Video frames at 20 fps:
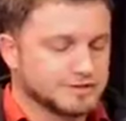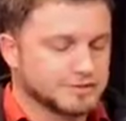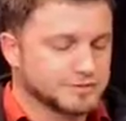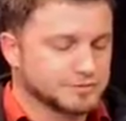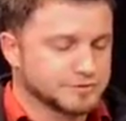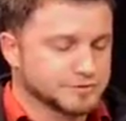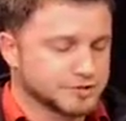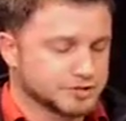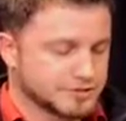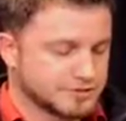
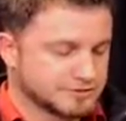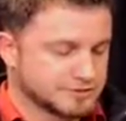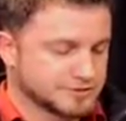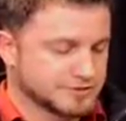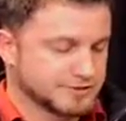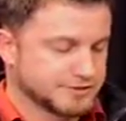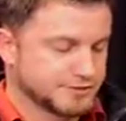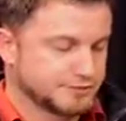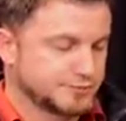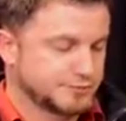switch gears a
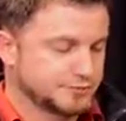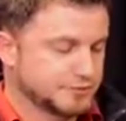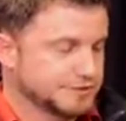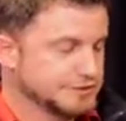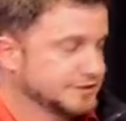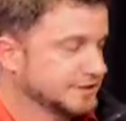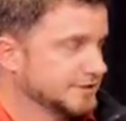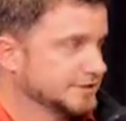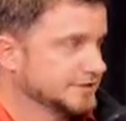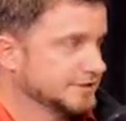little bit. We
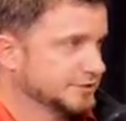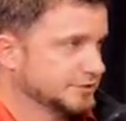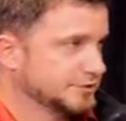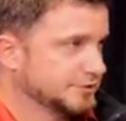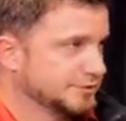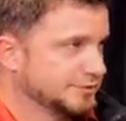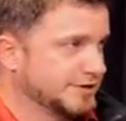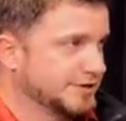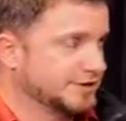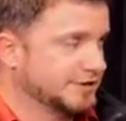talked a little
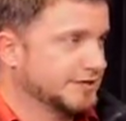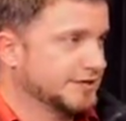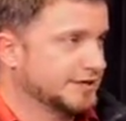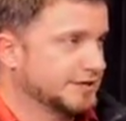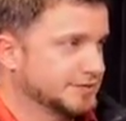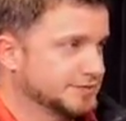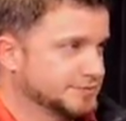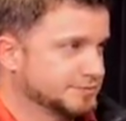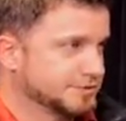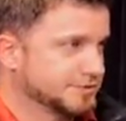bit about
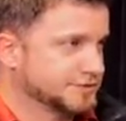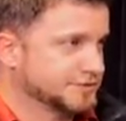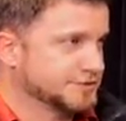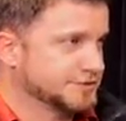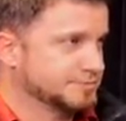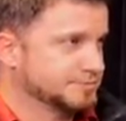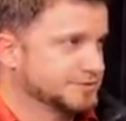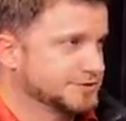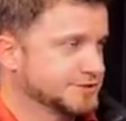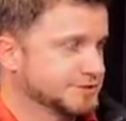
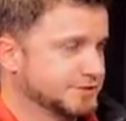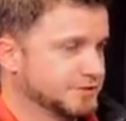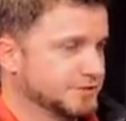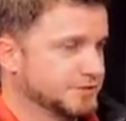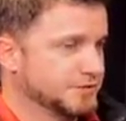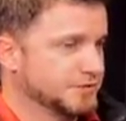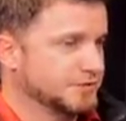hospice. So